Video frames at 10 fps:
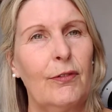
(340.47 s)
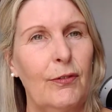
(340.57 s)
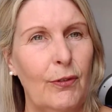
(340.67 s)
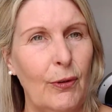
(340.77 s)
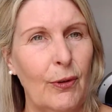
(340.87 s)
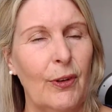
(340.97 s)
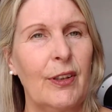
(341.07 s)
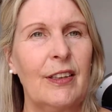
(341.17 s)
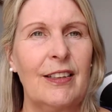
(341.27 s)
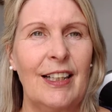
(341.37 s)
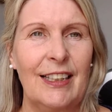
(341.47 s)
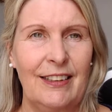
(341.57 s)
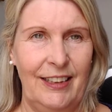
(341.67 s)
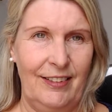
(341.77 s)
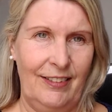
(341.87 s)
for at
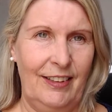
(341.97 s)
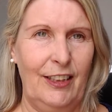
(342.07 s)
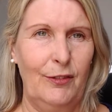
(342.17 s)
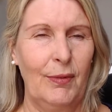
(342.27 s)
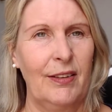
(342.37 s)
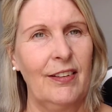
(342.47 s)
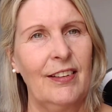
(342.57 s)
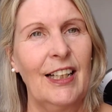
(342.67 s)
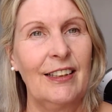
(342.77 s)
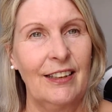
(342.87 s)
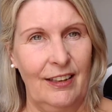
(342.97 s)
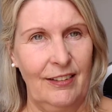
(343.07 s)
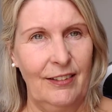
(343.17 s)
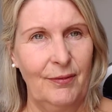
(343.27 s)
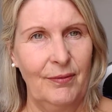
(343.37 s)
least 6 months at night.